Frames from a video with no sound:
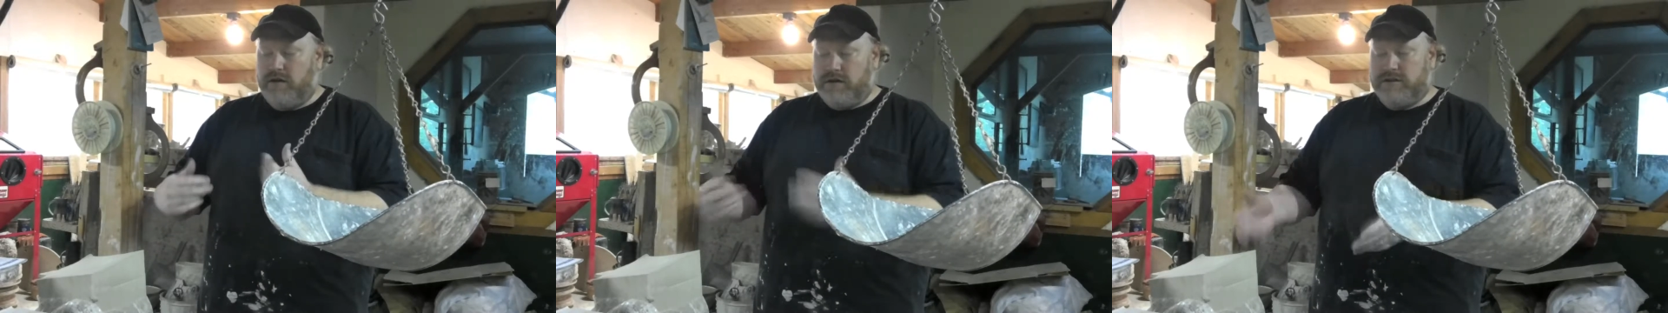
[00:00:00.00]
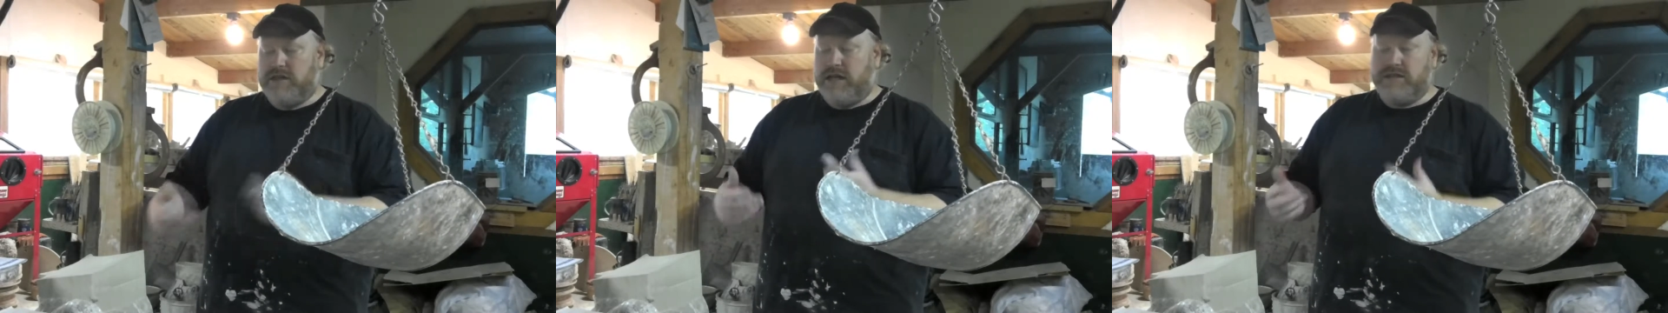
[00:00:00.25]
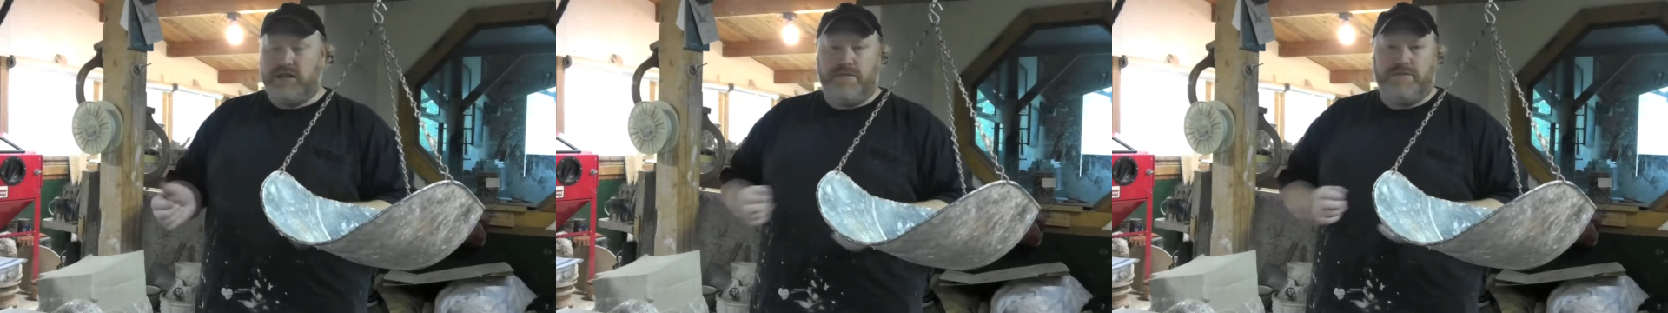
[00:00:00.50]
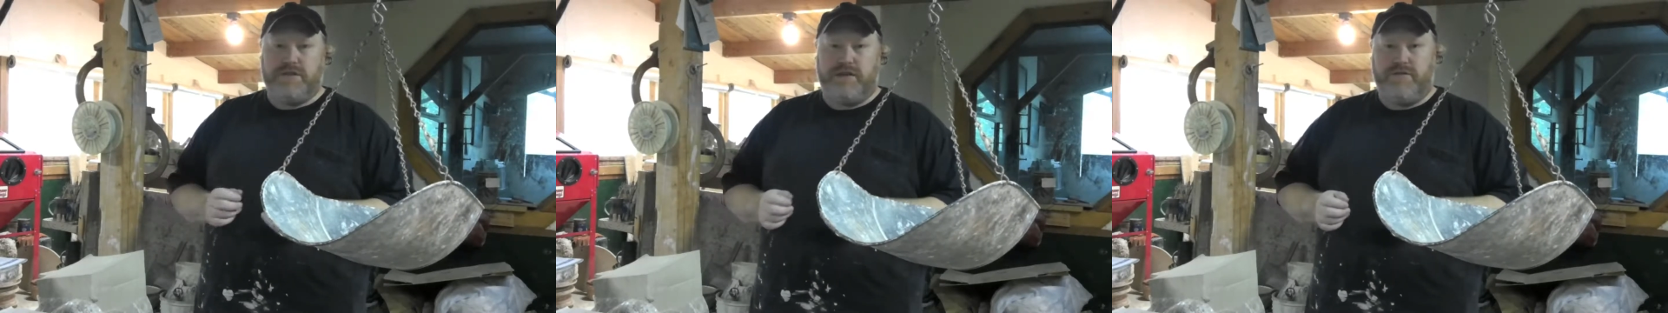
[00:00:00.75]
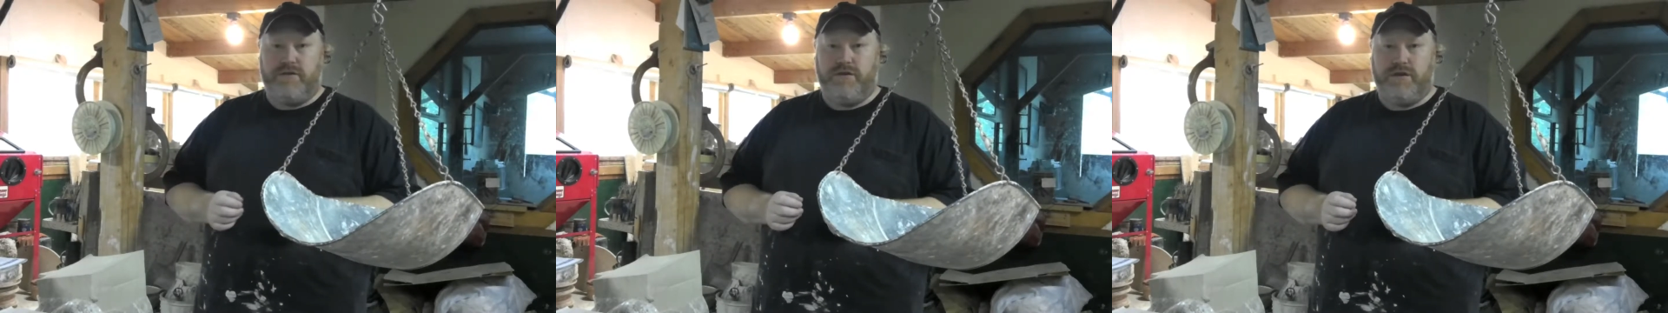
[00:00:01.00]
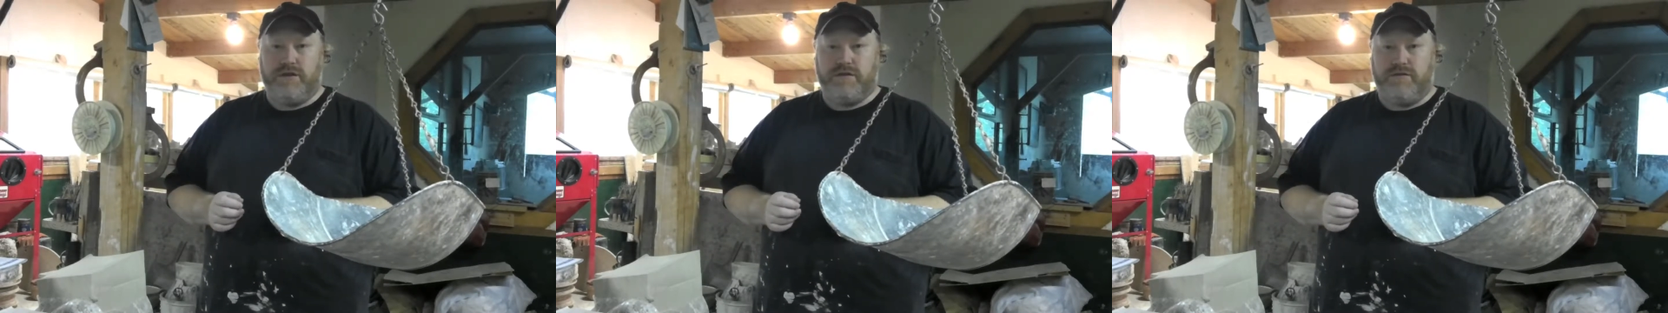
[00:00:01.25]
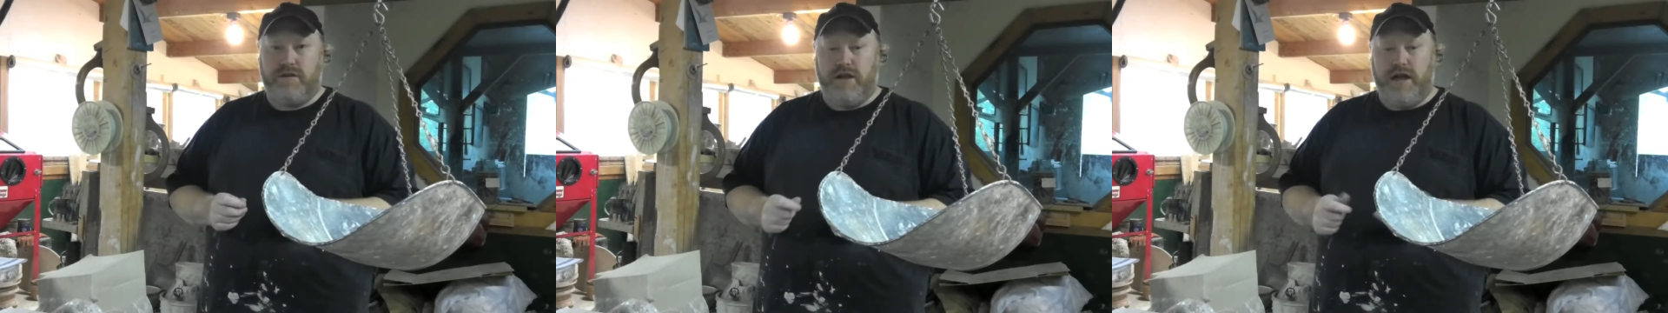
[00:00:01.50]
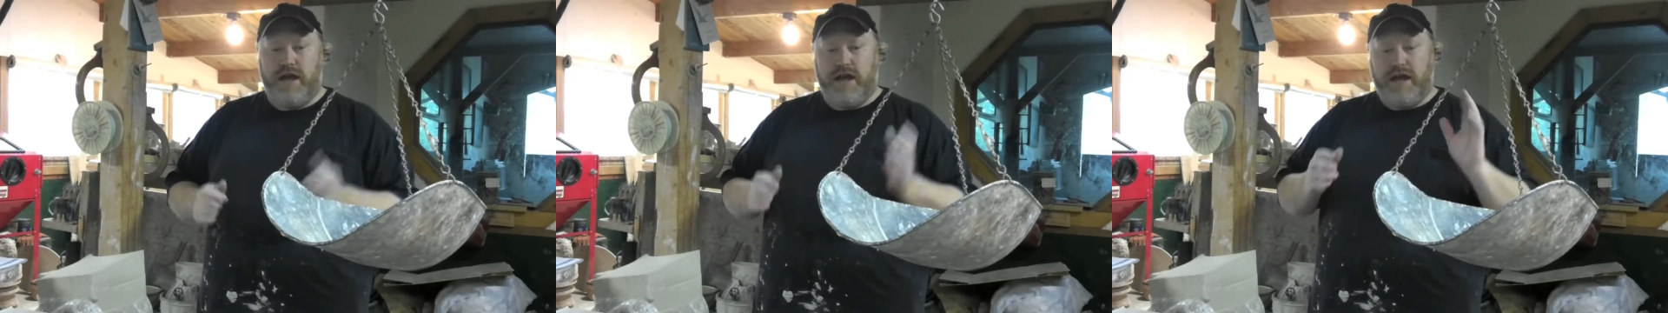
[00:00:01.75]
slice up several things of
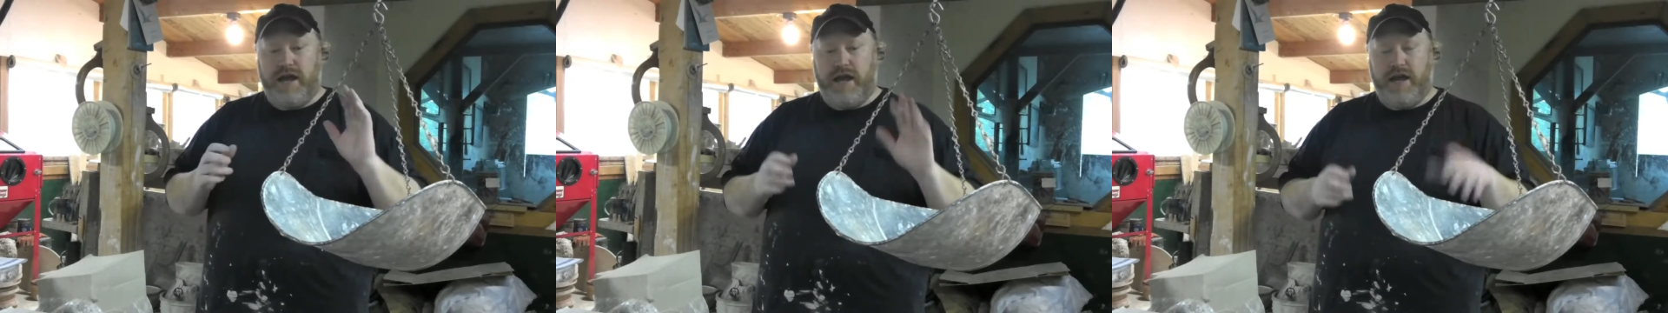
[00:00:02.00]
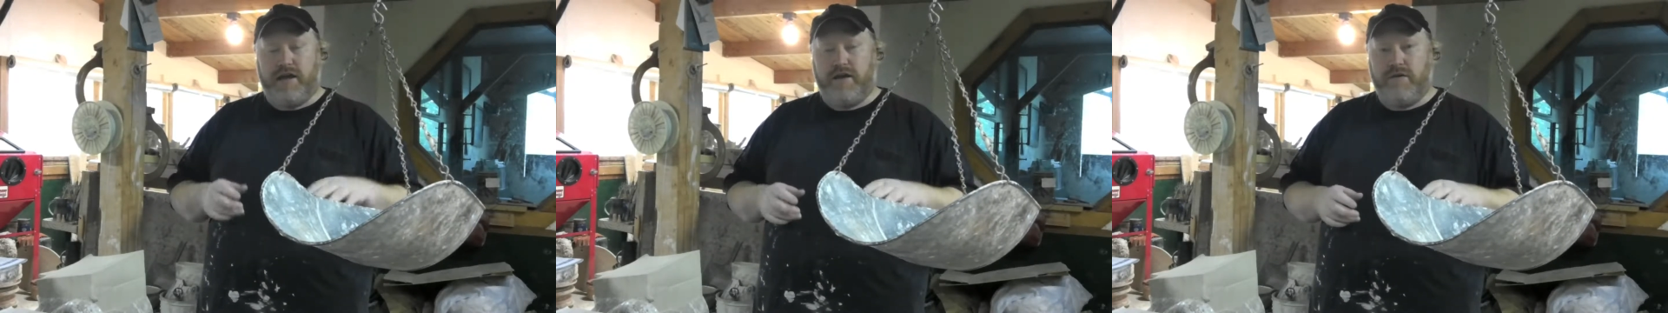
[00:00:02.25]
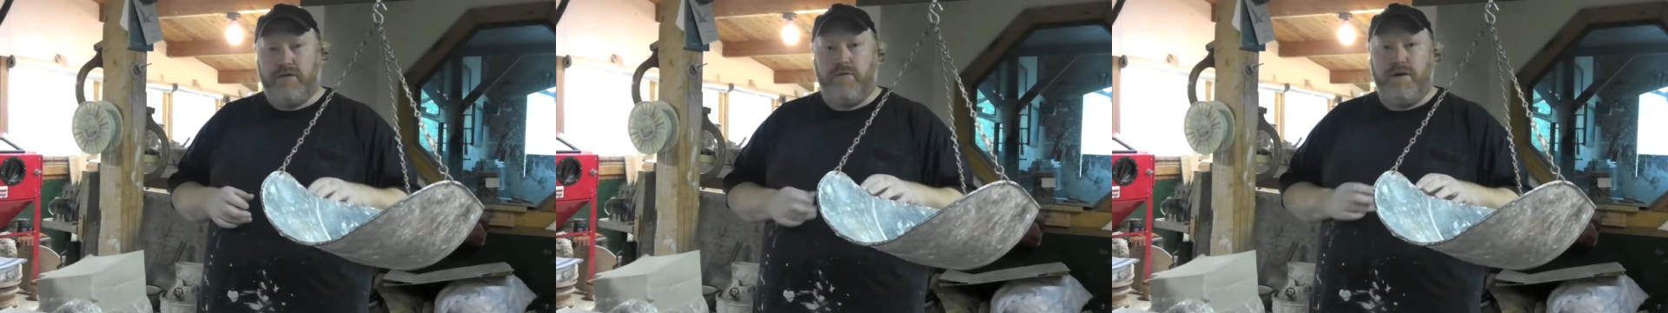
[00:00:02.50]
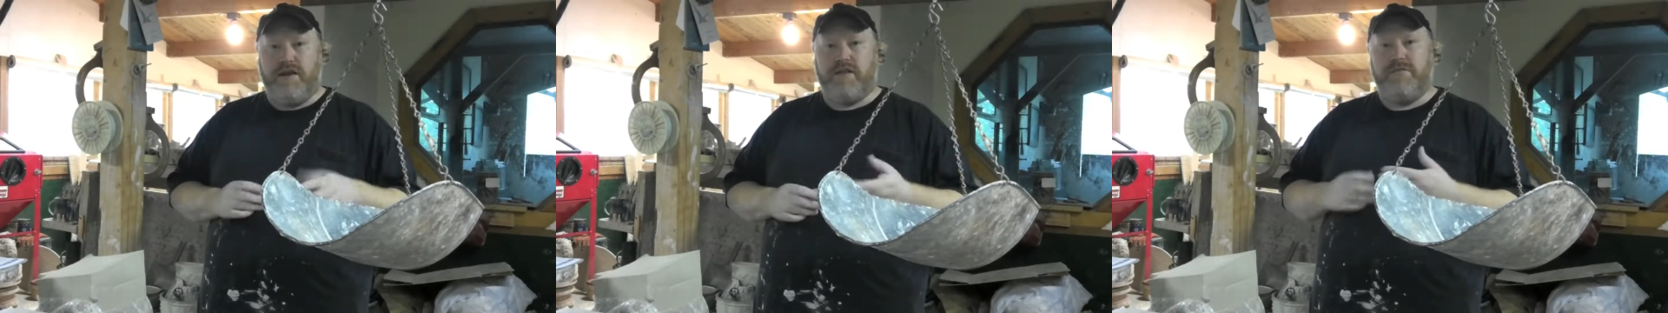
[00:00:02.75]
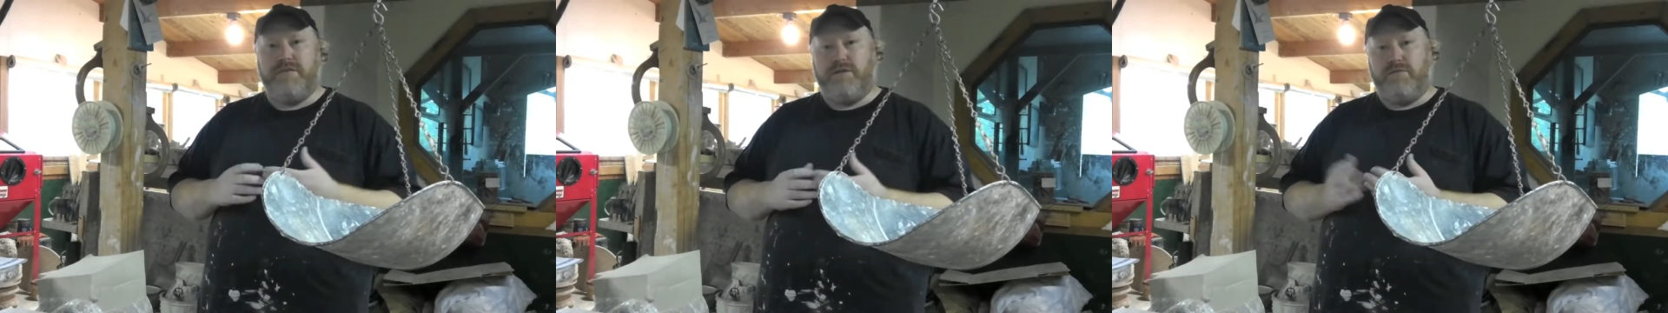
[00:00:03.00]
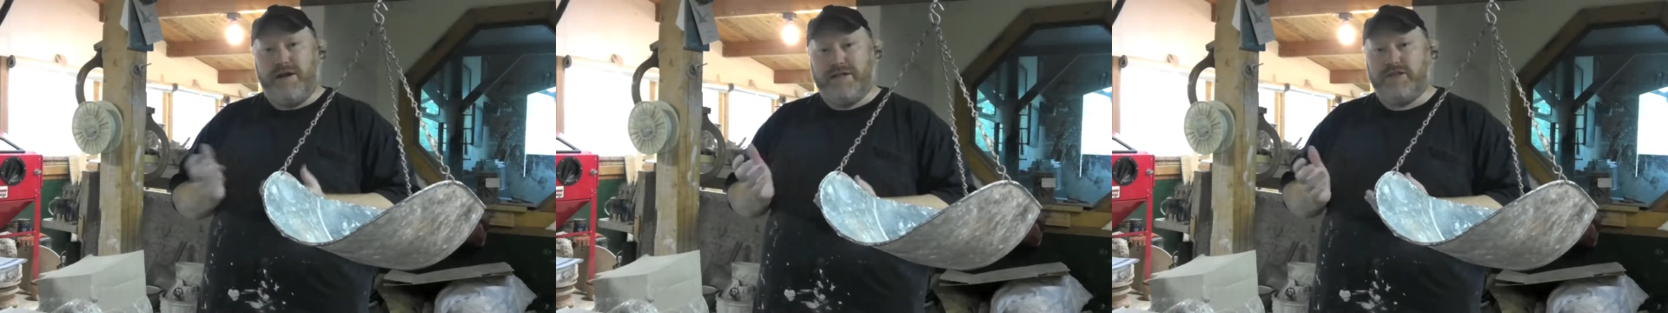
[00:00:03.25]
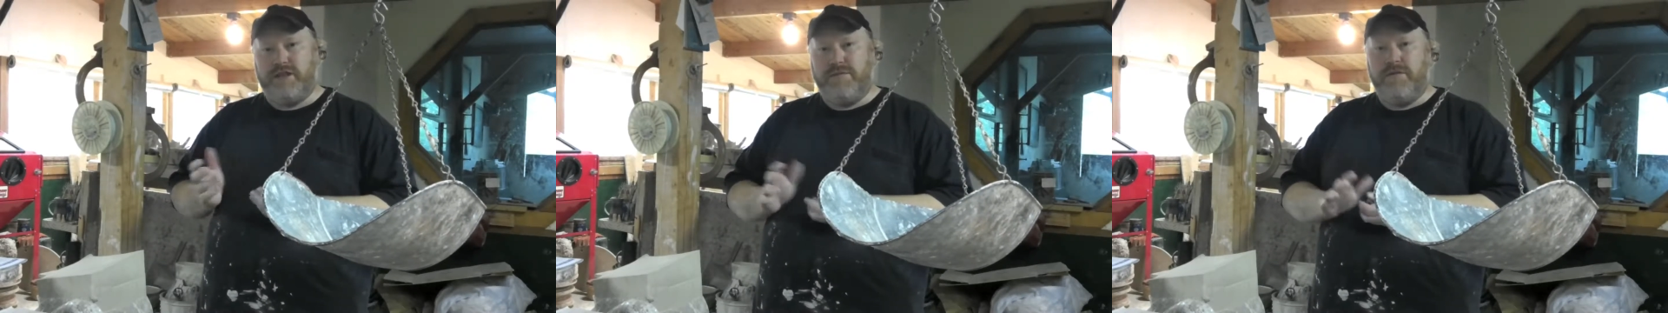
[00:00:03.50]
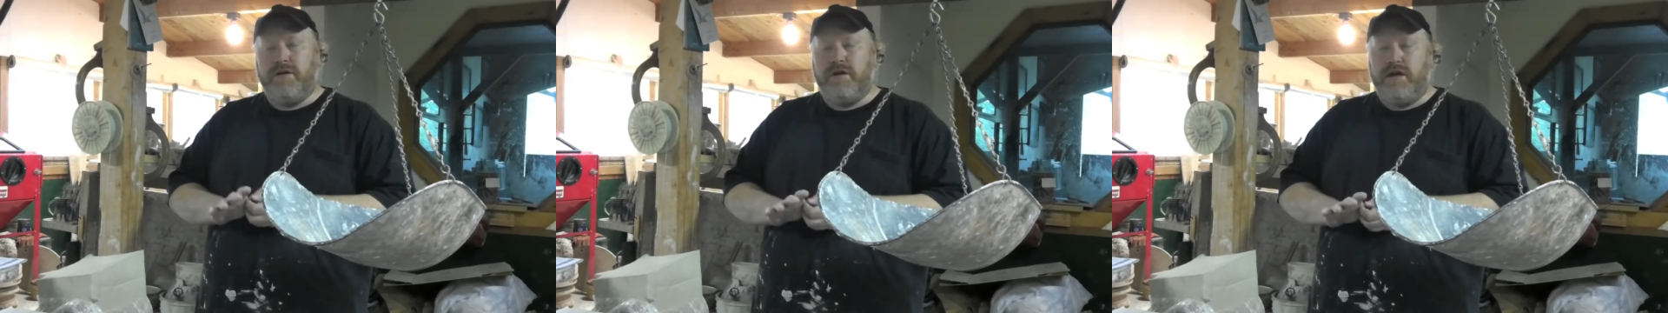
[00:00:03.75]
clay and weigh them and wedge them,